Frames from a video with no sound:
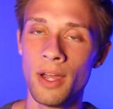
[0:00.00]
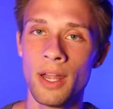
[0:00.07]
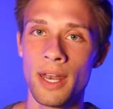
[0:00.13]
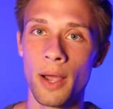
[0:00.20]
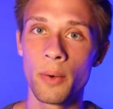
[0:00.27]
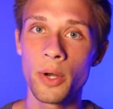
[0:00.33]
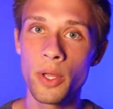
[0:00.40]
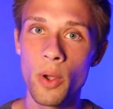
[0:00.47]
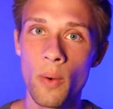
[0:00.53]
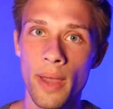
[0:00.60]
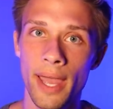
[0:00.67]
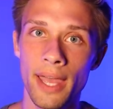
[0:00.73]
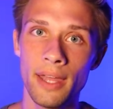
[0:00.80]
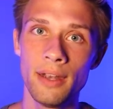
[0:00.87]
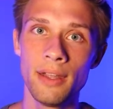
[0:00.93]
Now I'm gonna go
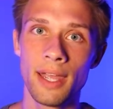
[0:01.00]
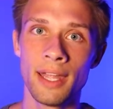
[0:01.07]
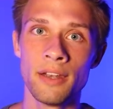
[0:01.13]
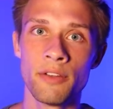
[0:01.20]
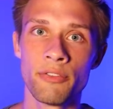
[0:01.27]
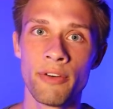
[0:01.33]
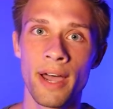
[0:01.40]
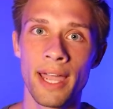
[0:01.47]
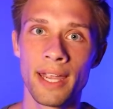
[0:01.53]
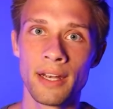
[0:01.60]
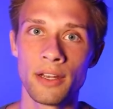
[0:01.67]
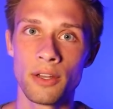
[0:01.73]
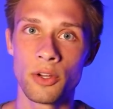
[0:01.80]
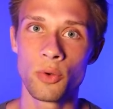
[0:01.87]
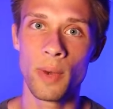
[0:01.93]
ahead and define
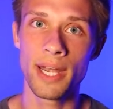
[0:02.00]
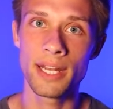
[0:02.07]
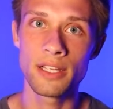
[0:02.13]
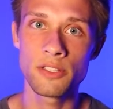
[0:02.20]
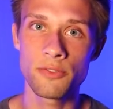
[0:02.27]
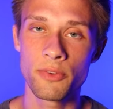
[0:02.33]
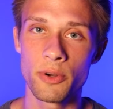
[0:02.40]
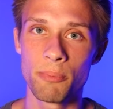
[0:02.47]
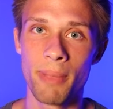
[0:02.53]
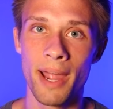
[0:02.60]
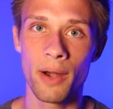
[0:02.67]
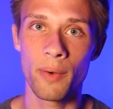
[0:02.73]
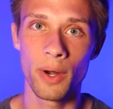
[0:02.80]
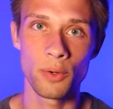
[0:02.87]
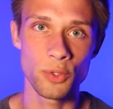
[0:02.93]
gradients for
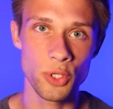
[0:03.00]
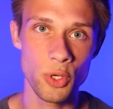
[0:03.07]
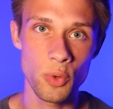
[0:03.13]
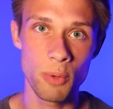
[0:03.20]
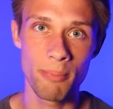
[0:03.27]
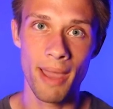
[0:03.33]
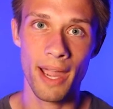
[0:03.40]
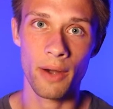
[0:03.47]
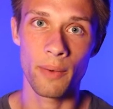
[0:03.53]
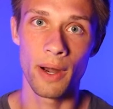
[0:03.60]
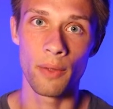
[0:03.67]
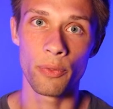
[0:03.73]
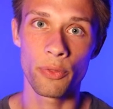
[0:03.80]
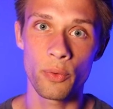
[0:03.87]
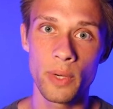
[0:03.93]
background two and
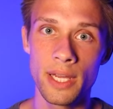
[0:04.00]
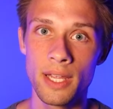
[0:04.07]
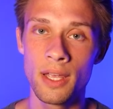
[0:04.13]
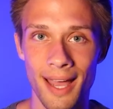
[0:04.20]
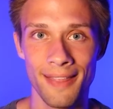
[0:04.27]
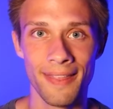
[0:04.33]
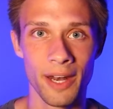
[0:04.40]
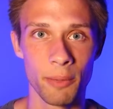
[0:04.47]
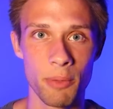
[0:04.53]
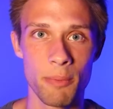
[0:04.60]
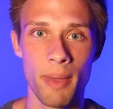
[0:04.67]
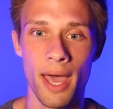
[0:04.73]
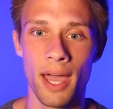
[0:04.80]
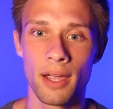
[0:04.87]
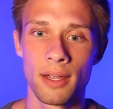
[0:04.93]
background three, and then I'll be
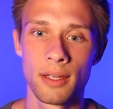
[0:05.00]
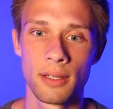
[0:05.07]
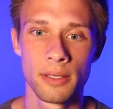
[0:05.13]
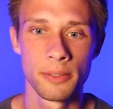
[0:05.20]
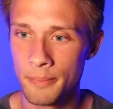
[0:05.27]
back.